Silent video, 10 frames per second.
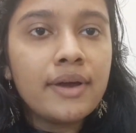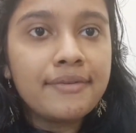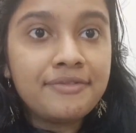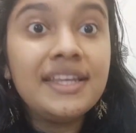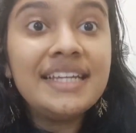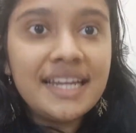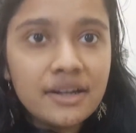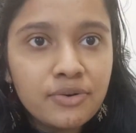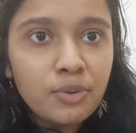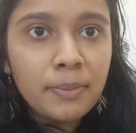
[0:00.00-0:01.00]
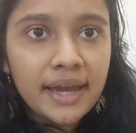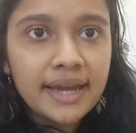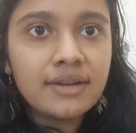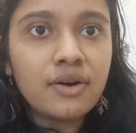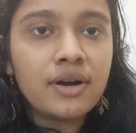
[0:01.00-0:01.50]
if they need a
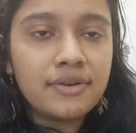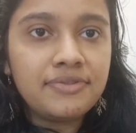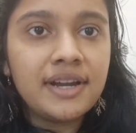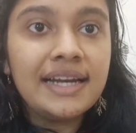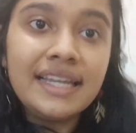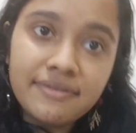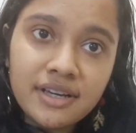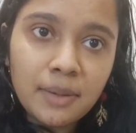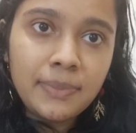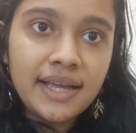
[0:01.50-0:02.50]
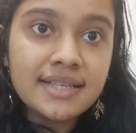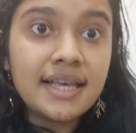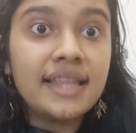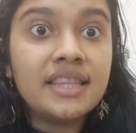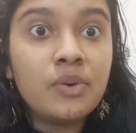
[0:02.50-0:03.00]
roommate or if they're leaving a place
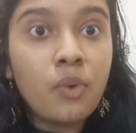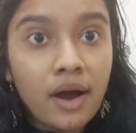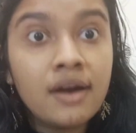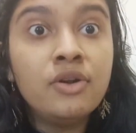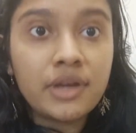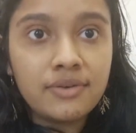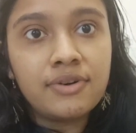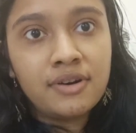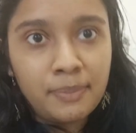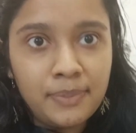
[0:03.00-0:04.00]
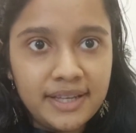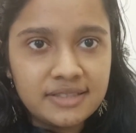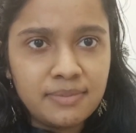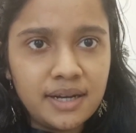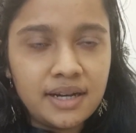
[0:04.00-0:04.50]
and they are looking for a
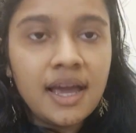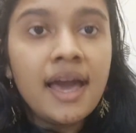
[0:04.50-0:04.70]
replacement.